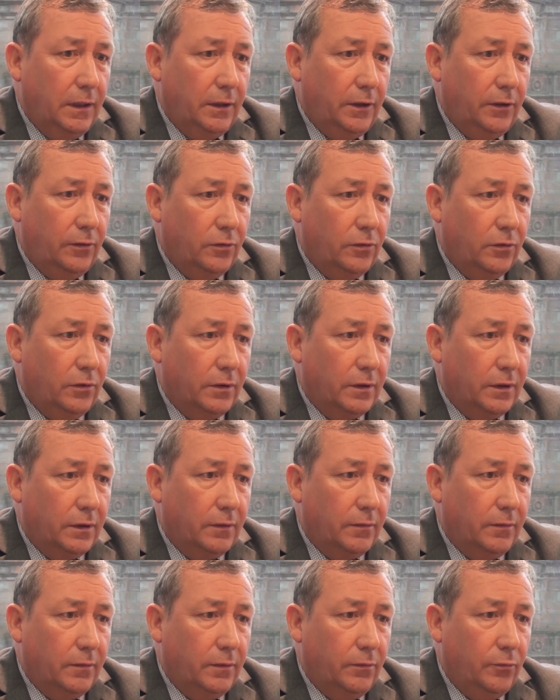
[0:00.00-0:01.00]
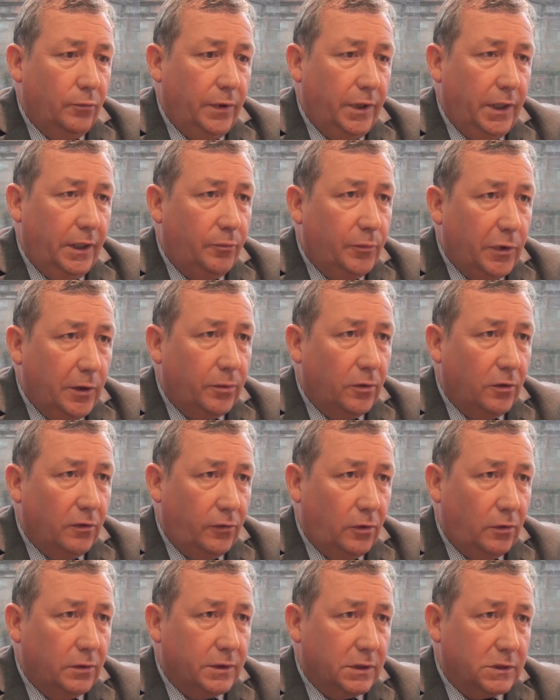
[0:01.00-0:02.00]
You know, we need people
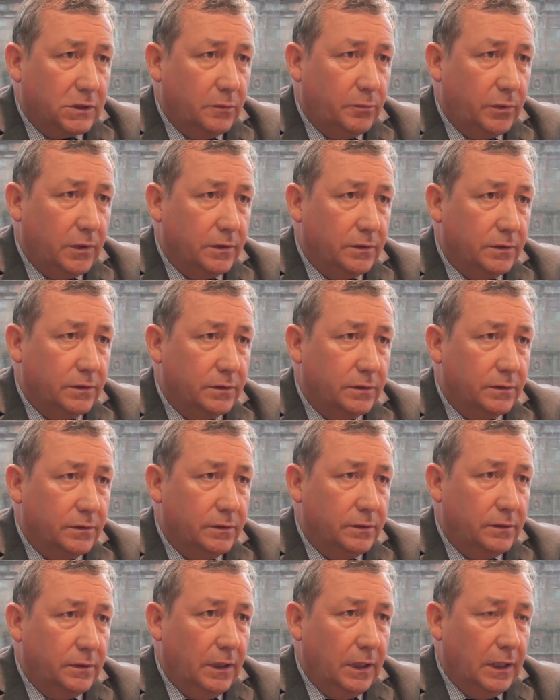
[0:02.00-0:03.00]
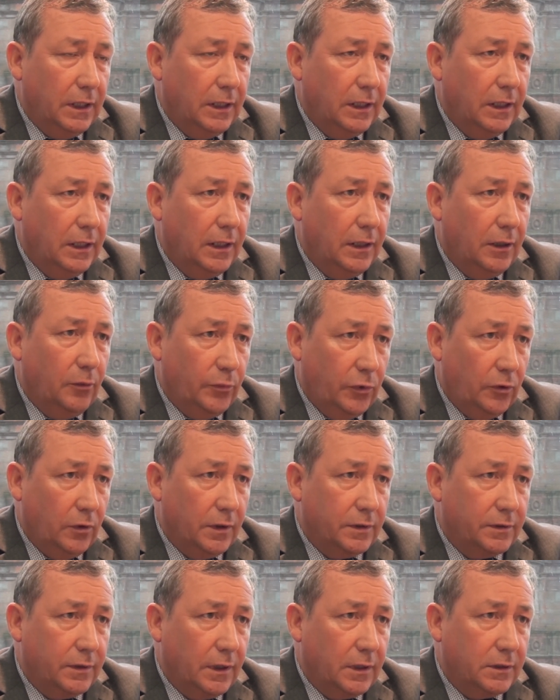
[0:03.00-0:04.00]
of all disciplines in
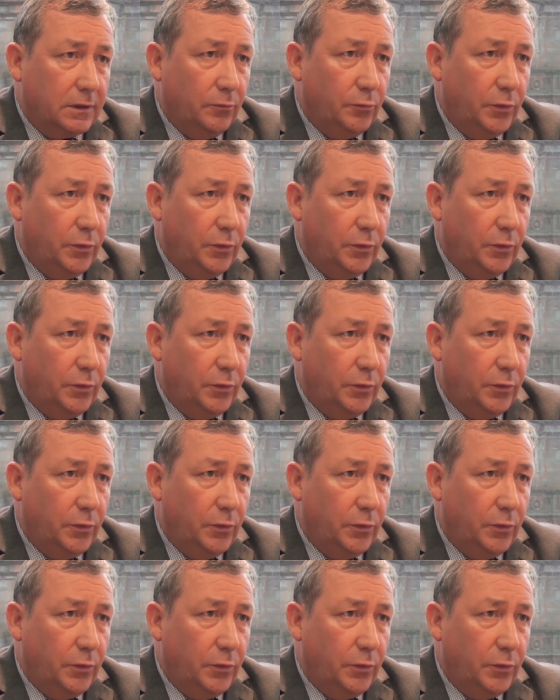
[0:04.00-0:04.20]
politics,